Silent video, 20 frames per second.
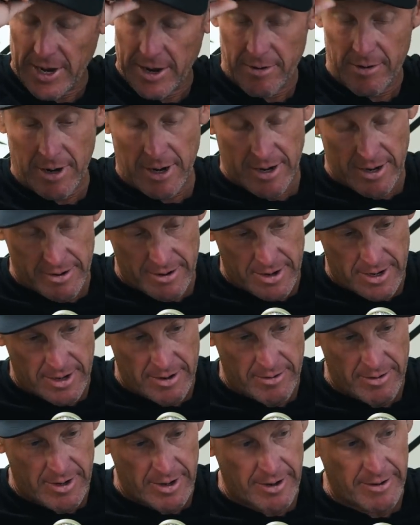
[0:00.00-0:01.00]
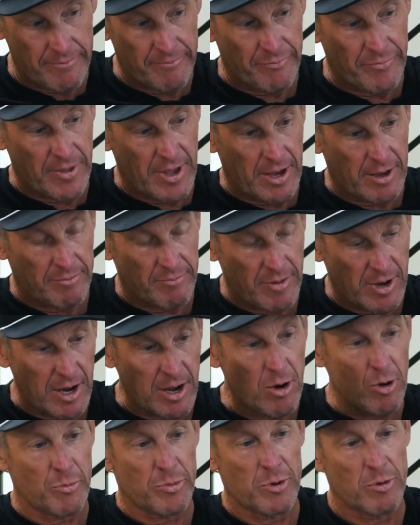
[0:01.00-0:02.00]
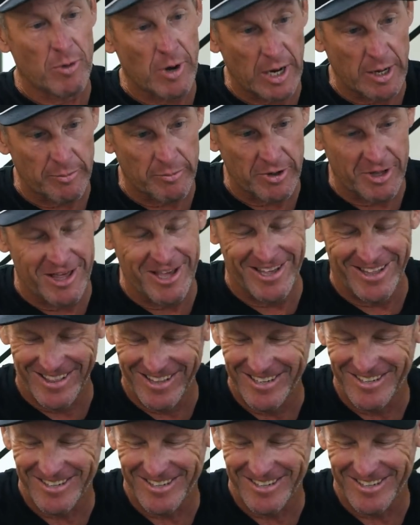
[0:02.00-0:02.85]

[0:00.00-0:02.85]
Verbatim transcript: I, I, I, I, I hope you write a best.